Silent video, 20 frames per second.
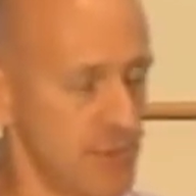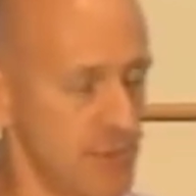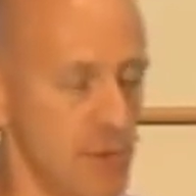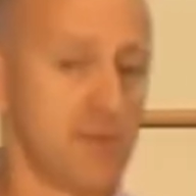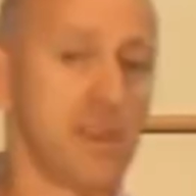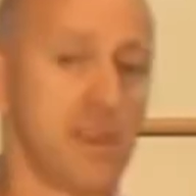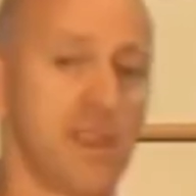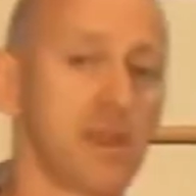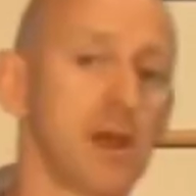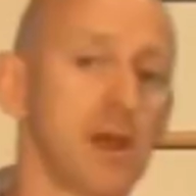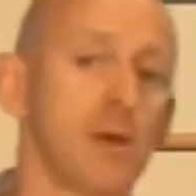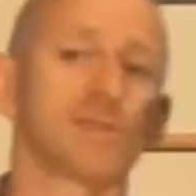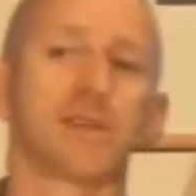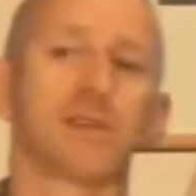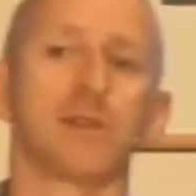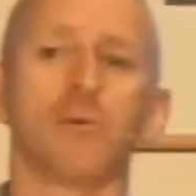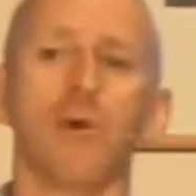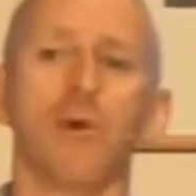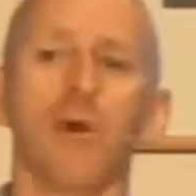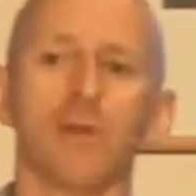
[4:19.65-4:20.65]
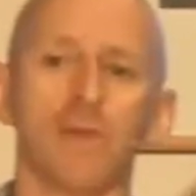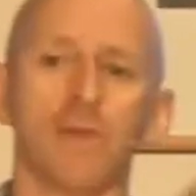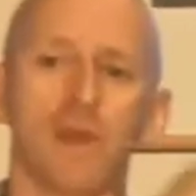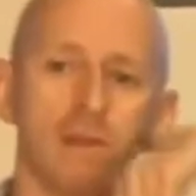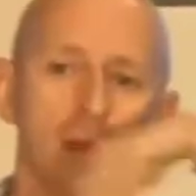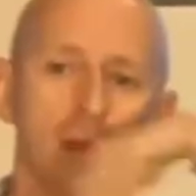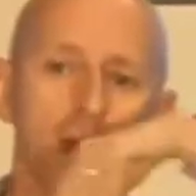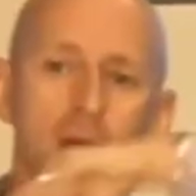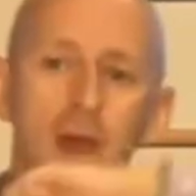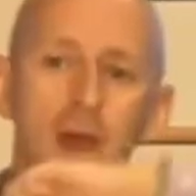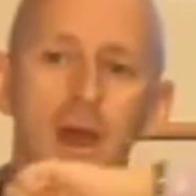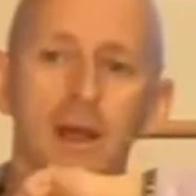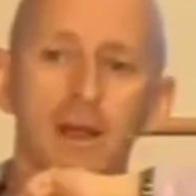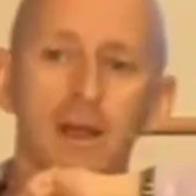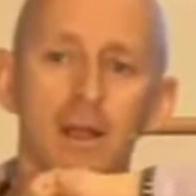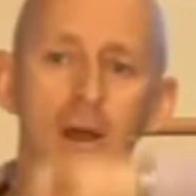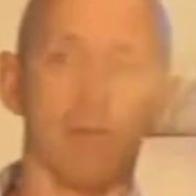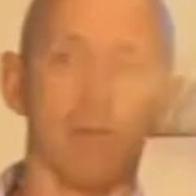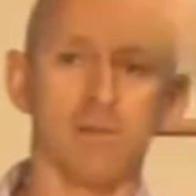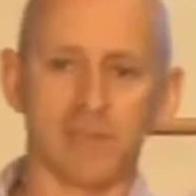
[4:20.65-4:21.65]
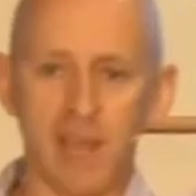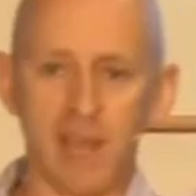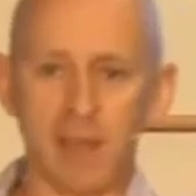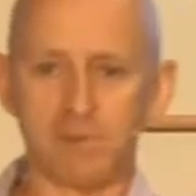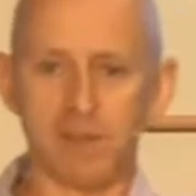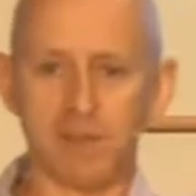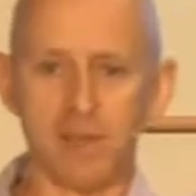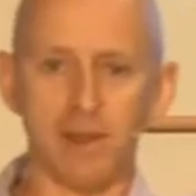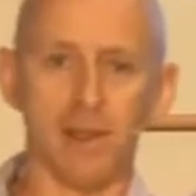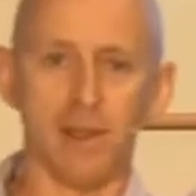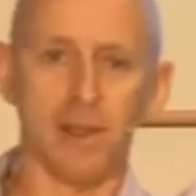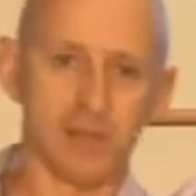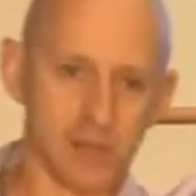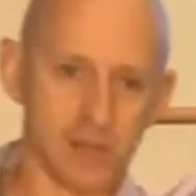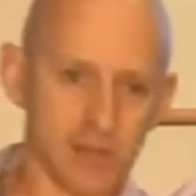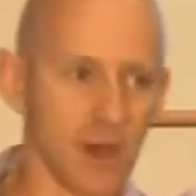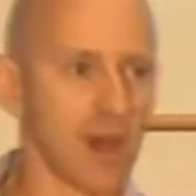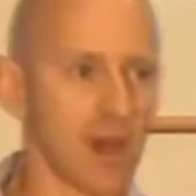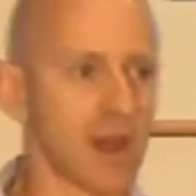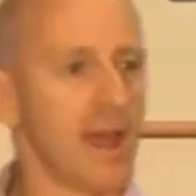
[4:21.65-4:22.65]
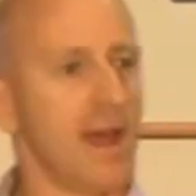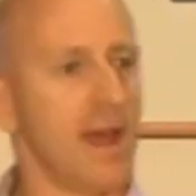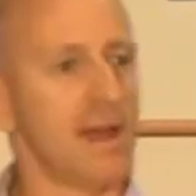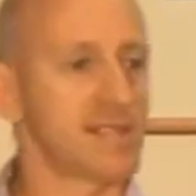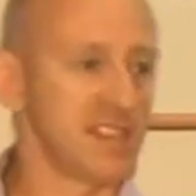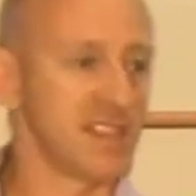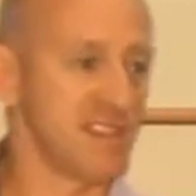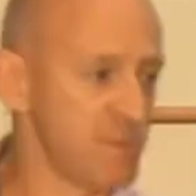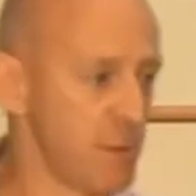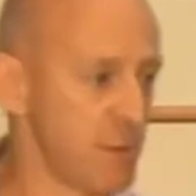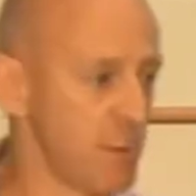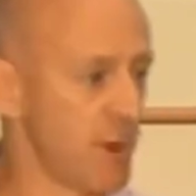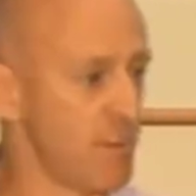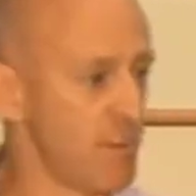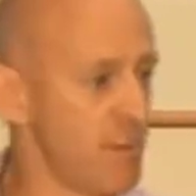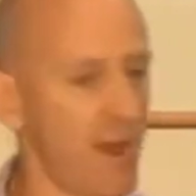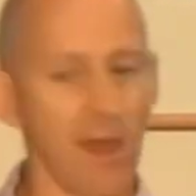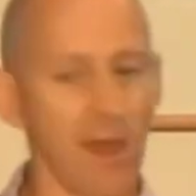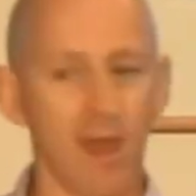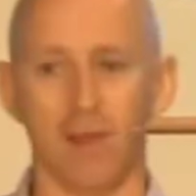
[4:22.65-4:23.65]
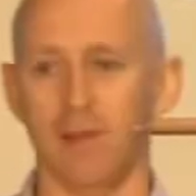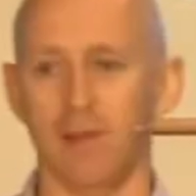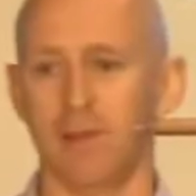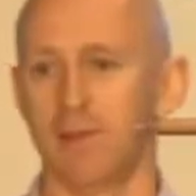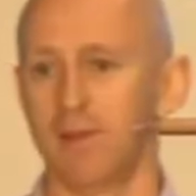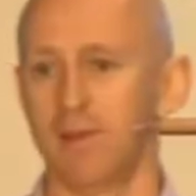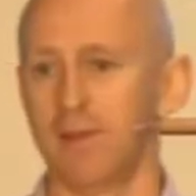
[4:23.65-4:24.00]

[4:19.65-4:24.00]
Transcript: If you think you know it's going to work, then concept it, try it out, see if people want to buy it.